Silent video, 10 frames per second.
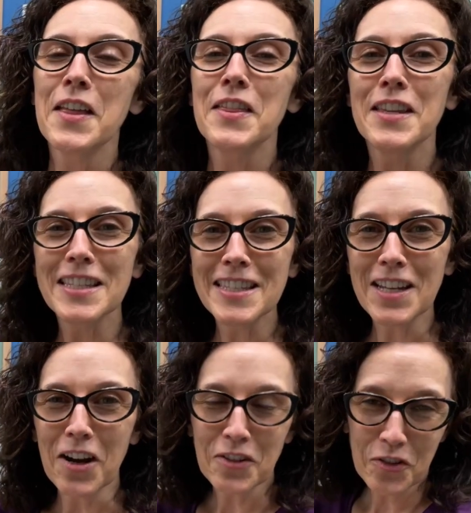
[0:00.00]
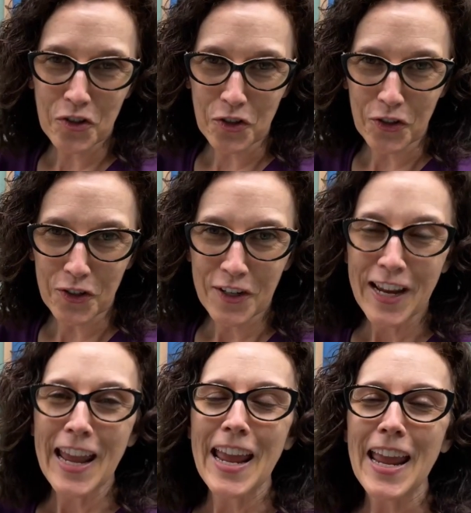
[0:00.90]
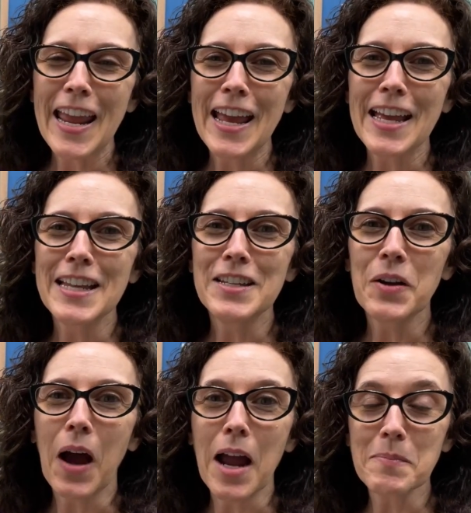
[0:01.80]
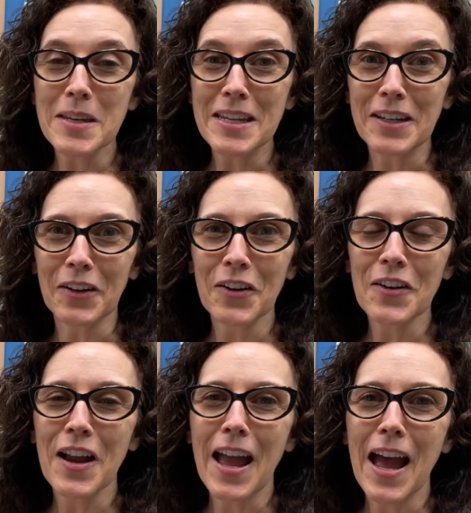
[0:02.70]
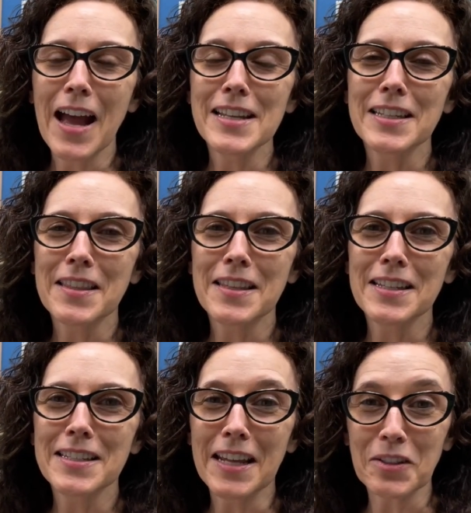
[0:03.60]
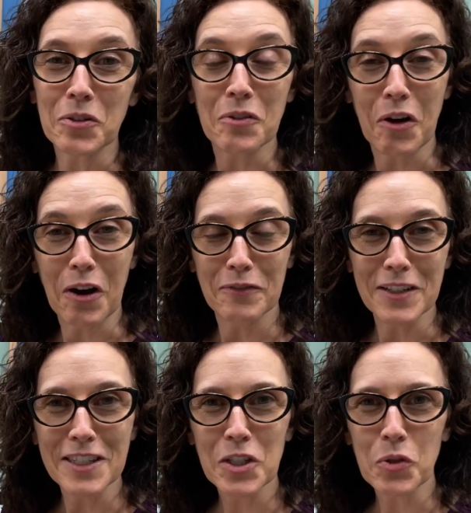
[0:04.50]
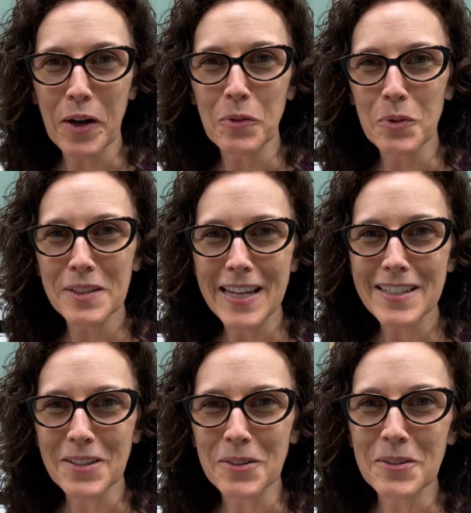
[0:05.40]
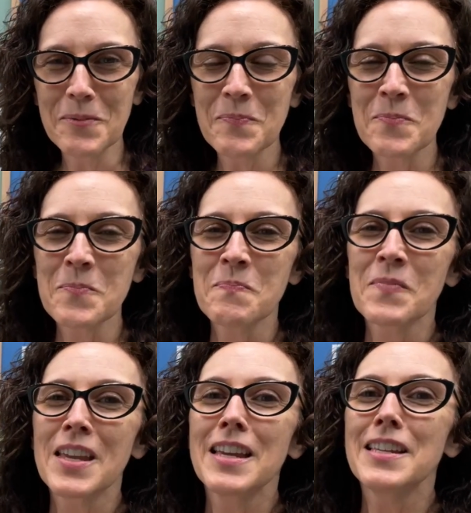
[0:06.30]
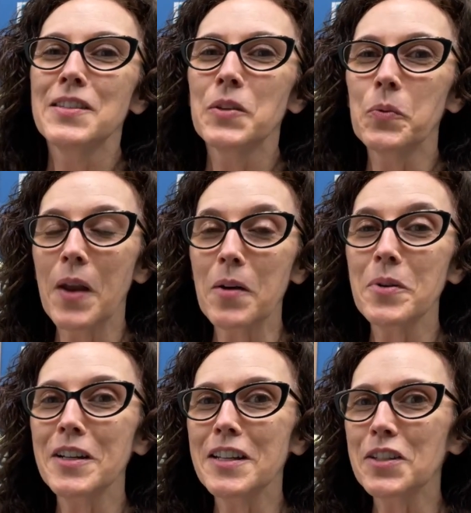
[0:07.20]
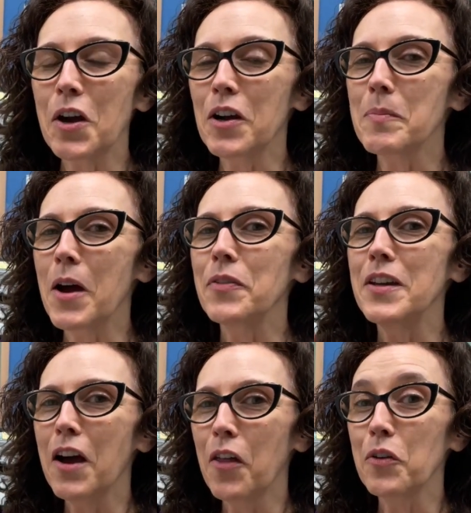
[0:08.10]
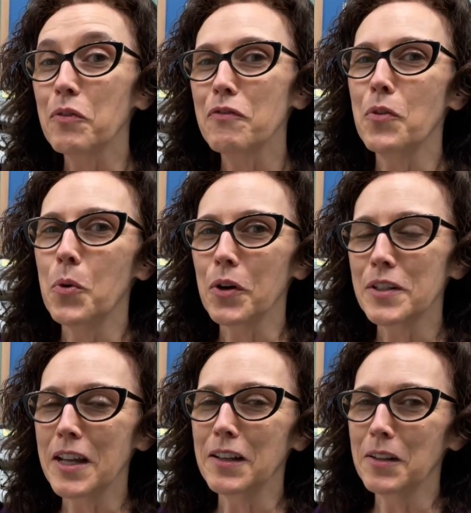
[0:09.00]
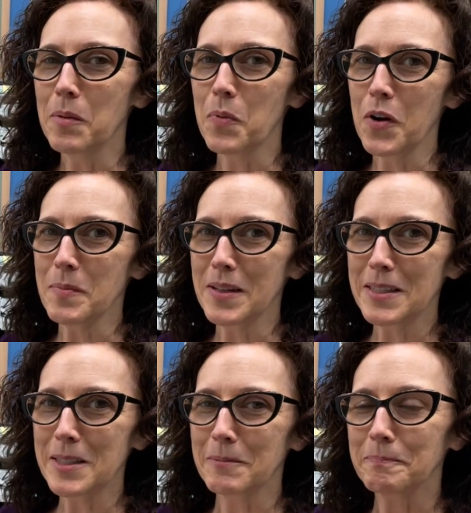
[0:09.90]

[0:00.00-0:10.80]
This is Dr. Scheurer, and I'm here at the dental office, Tranquil Dental. So now we're going to talk about the other four dental appointments.